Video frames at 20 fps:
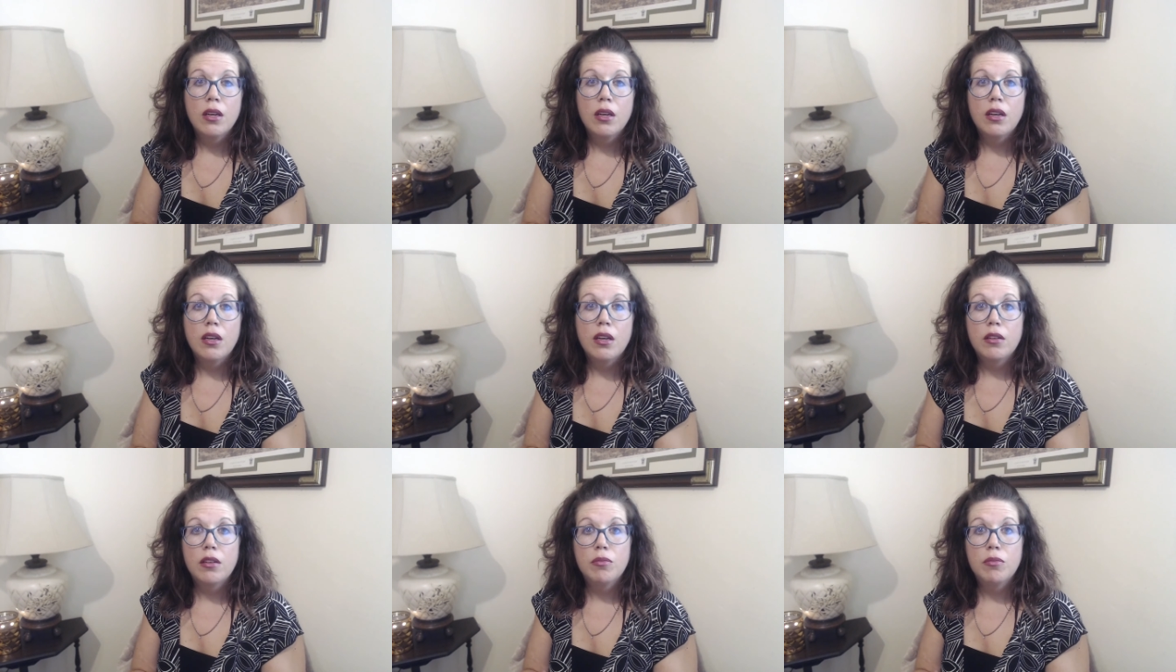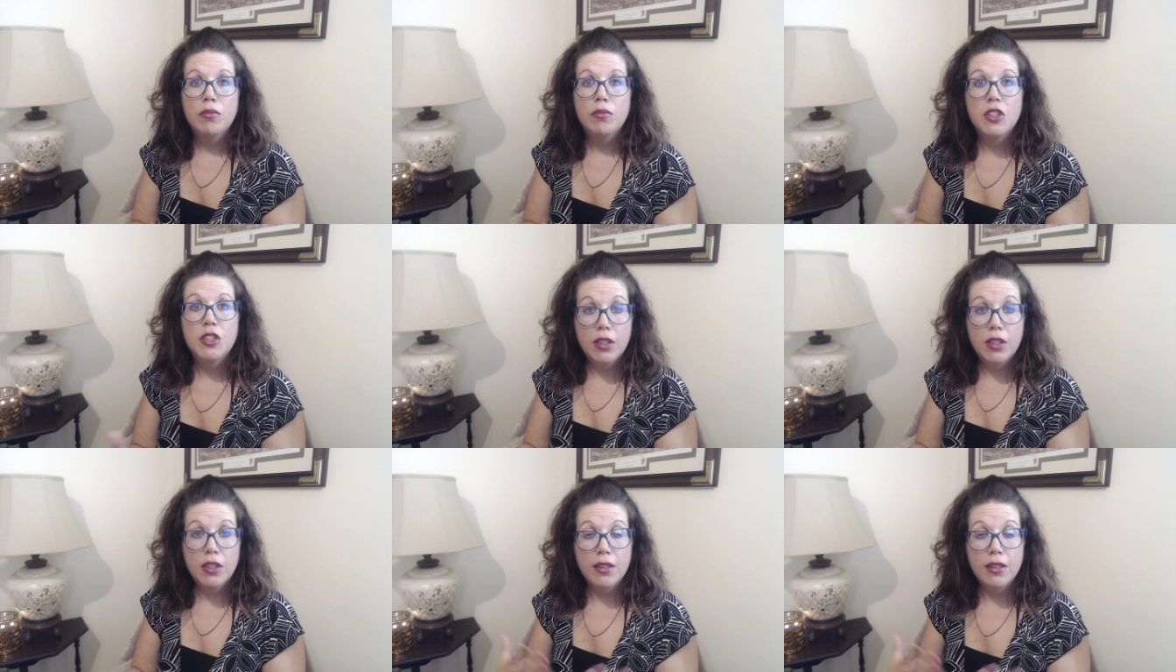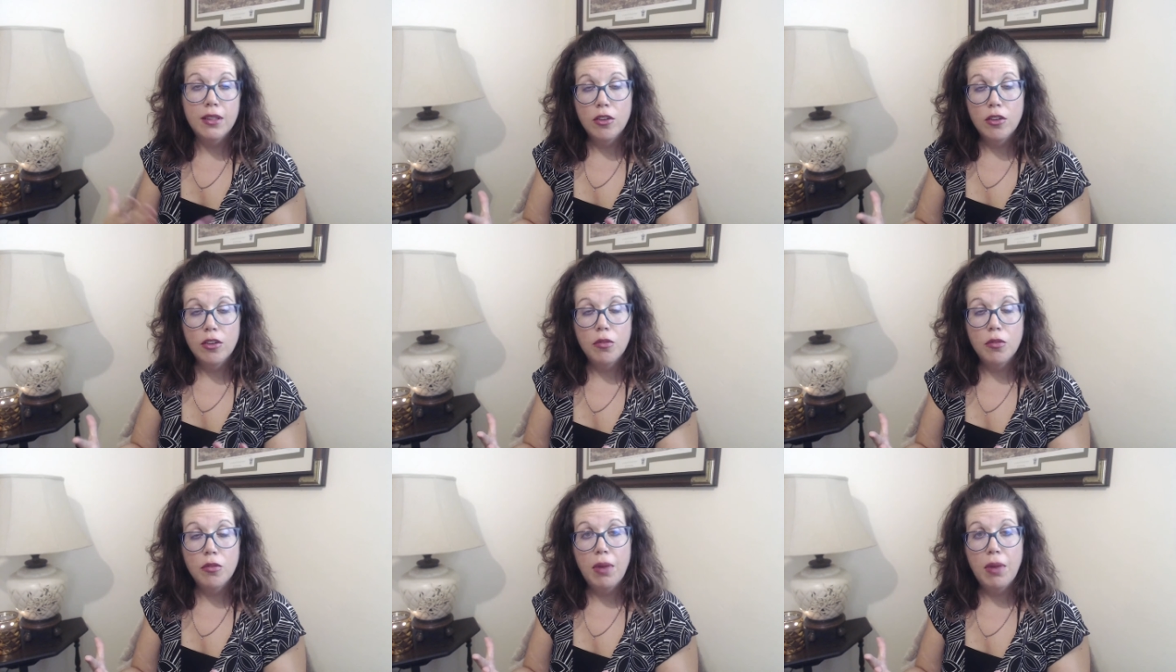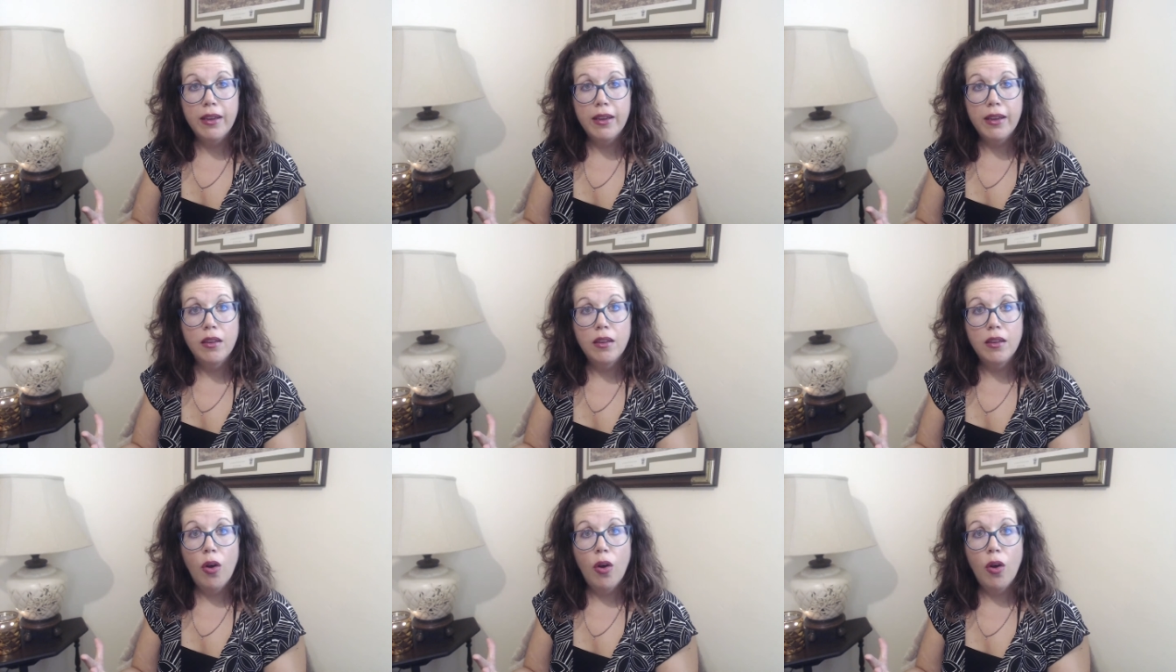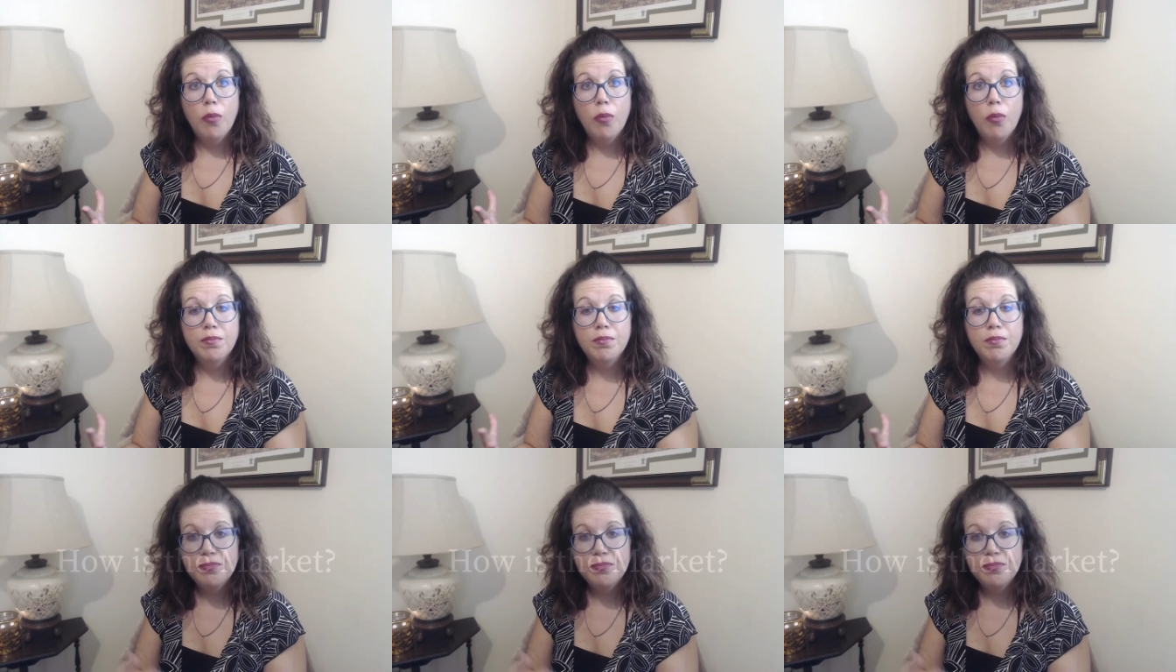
um, to consider buying the home